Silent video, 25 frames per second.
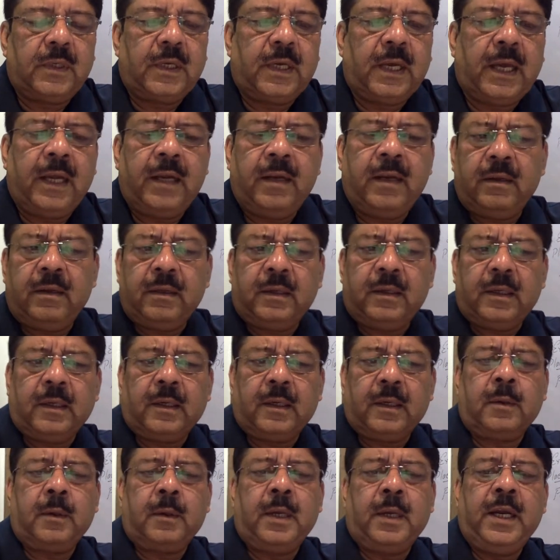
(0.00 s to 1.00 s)
and
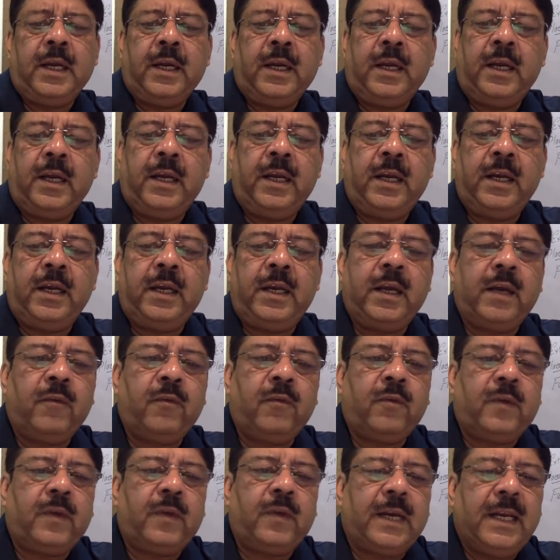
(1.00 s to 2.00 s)
in India,
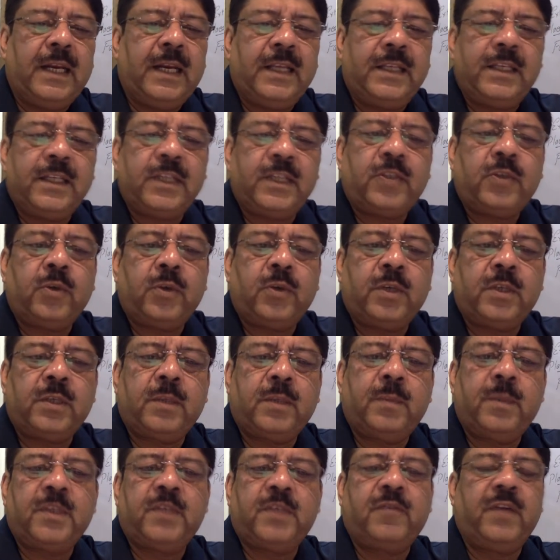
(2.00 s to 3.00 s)
religious
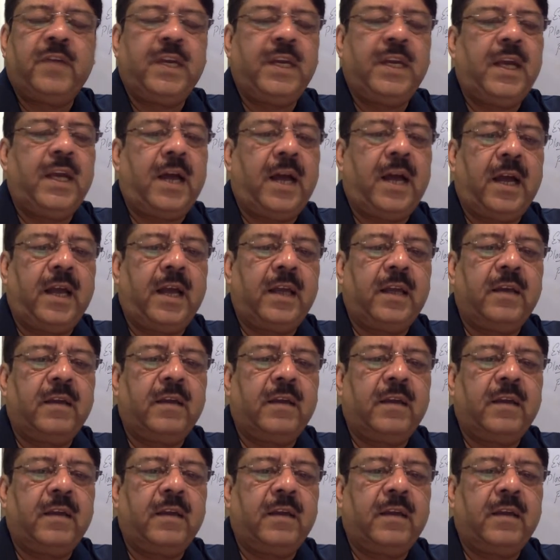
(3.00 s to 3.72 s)
tourism is very high.